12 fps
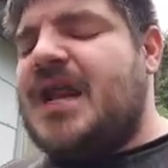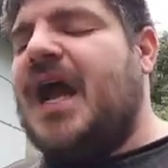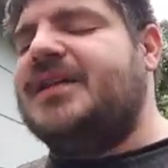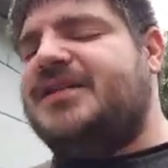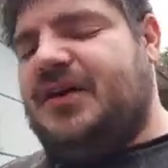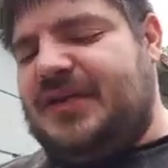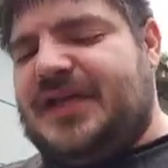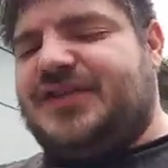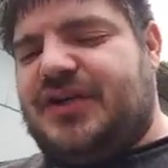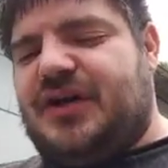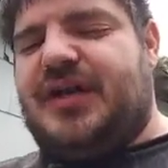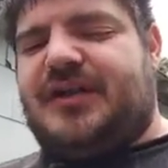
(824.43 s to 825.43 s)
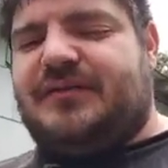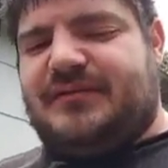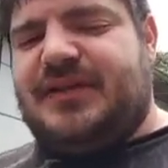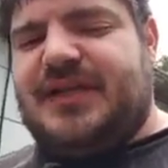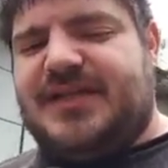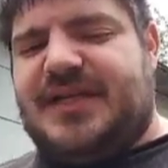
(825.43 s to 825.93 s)
until they started
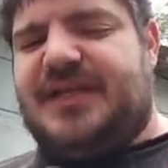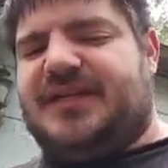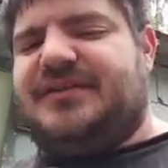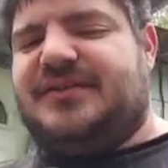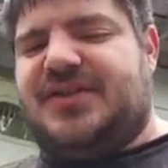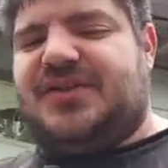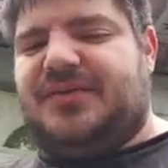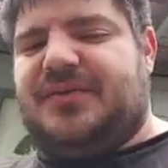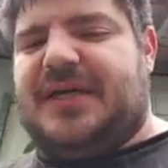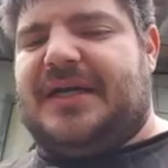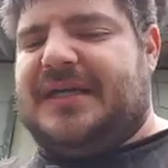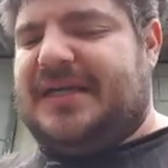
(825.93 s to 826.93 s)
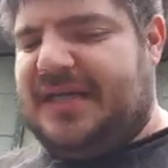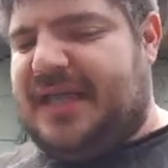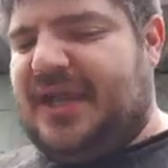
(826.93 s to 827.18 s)
listening to